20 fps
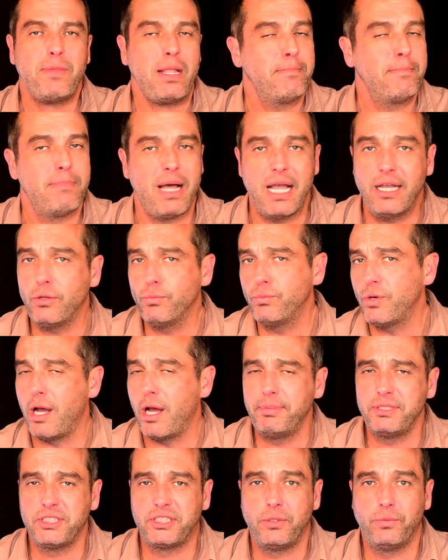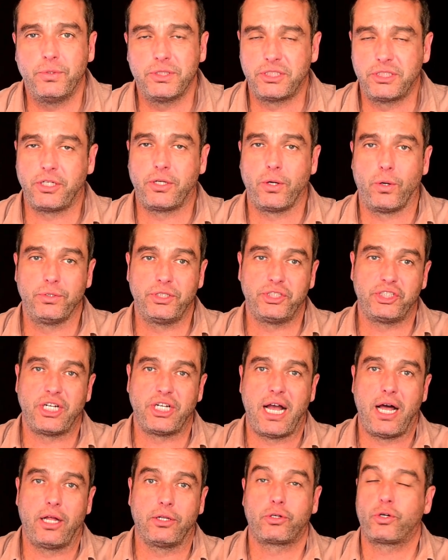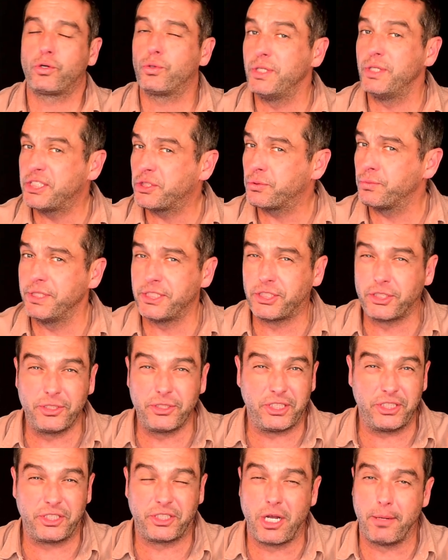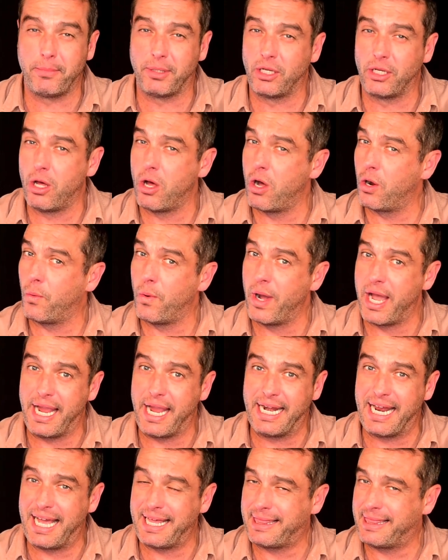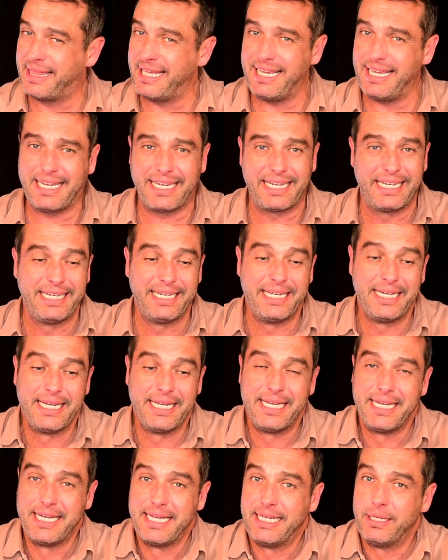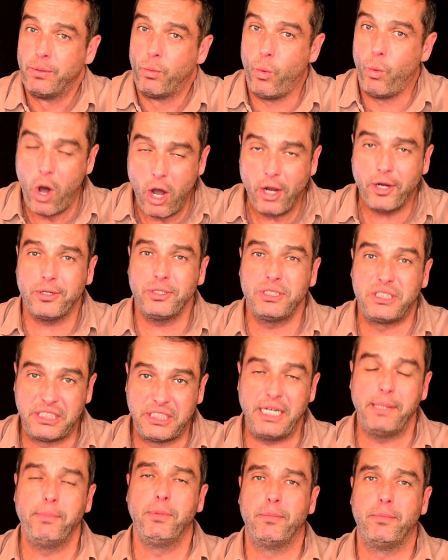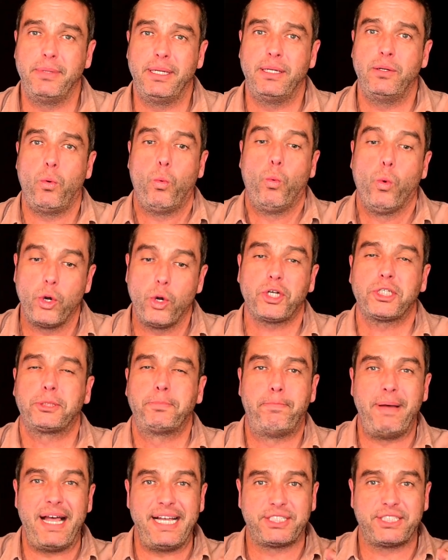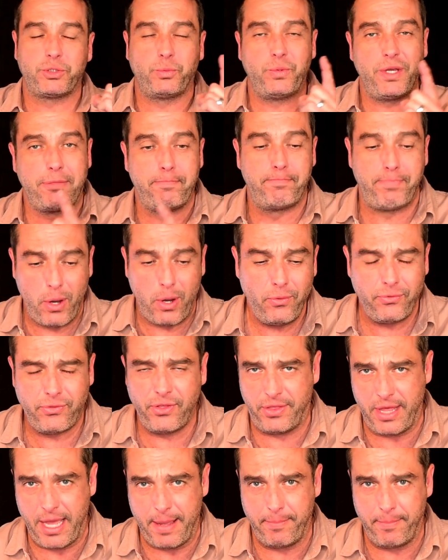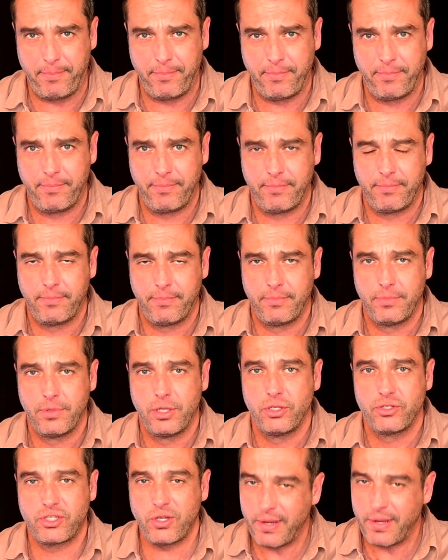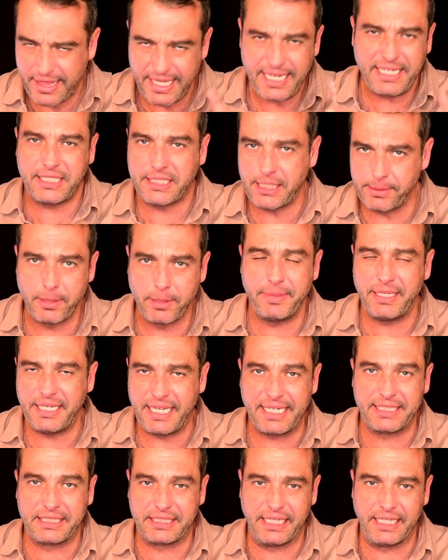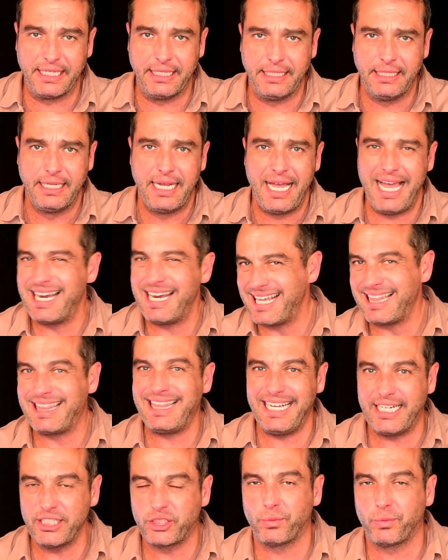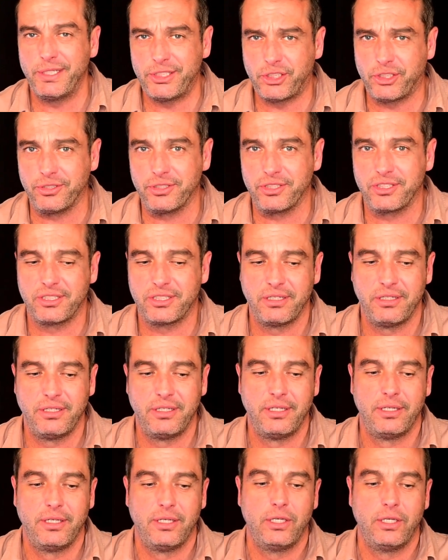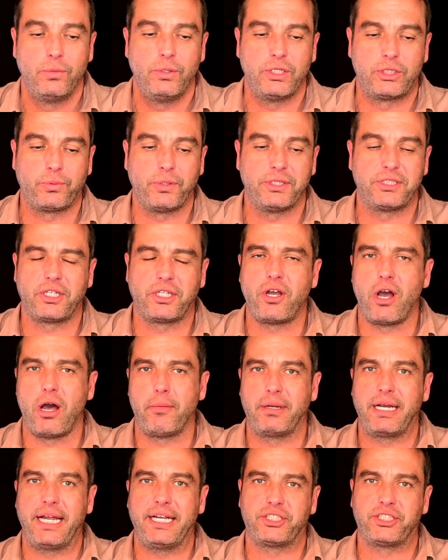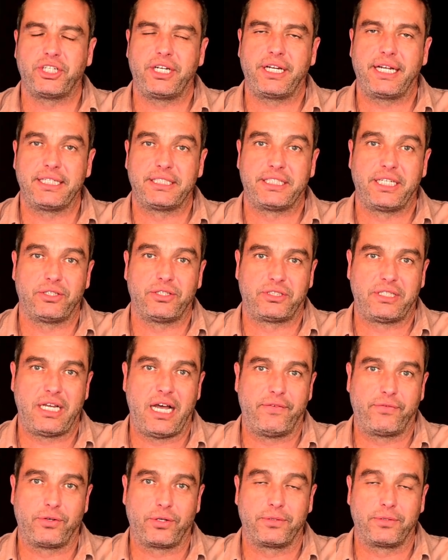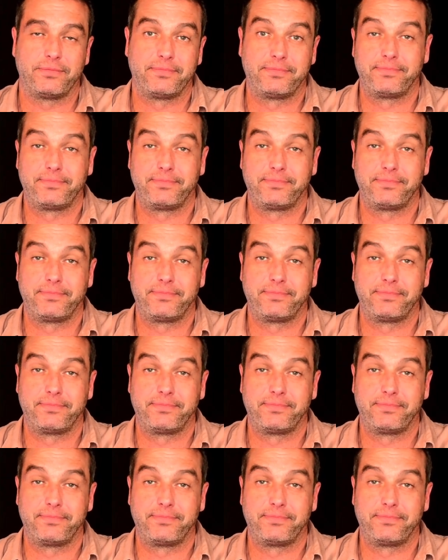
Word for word: Miles Robinson was the golden child. Chris Richards has come a long way, and I think Walker Zimmerman works best with both of them. So I think Zimmerman gets in, and I think it's Richards, which was the combination against El Salvador.